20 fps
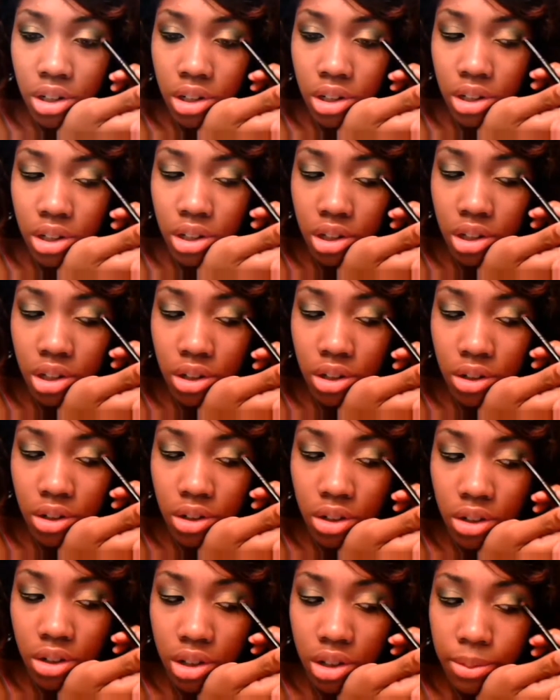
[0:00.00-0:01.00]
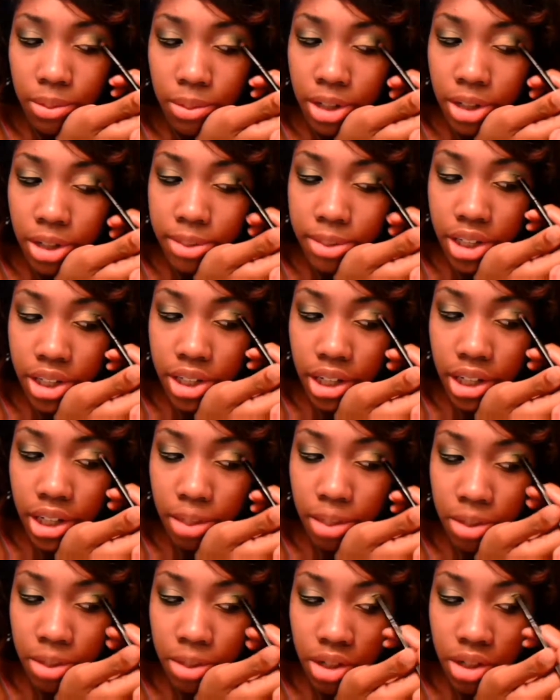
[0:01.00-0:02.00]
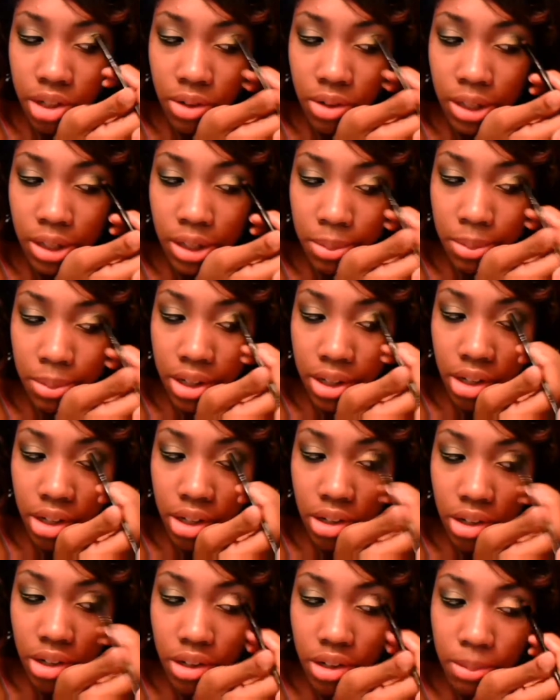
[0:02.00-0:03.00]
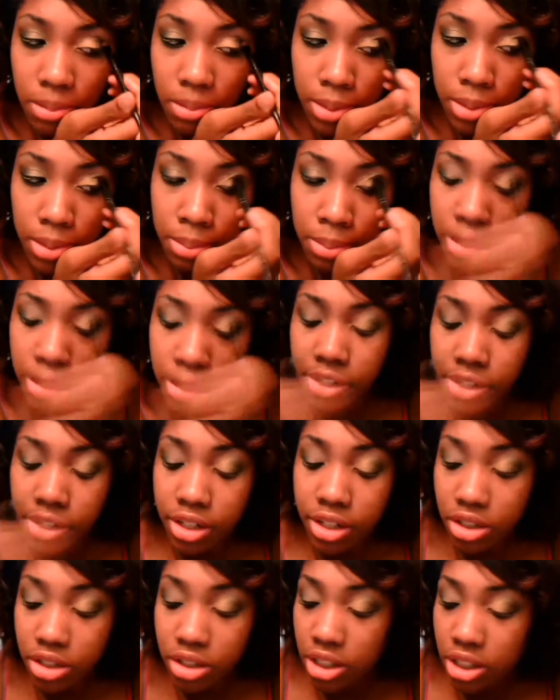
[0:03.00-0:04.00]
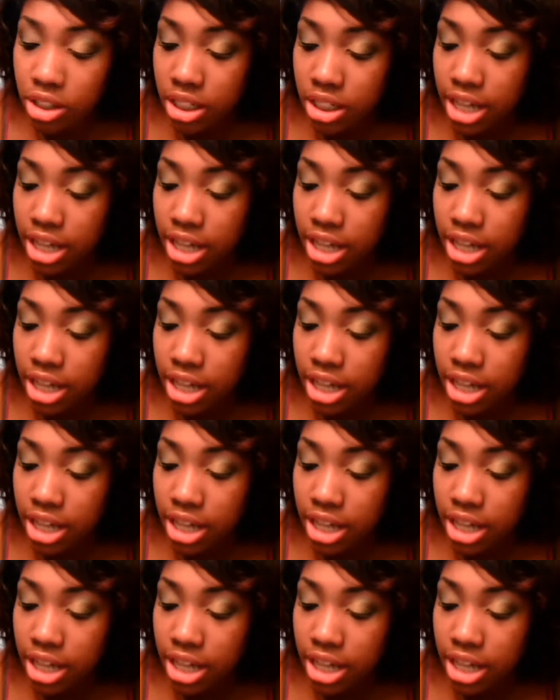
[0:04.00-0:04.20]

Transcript: So, I'm sorry that I keep looking away, but my mirror is on the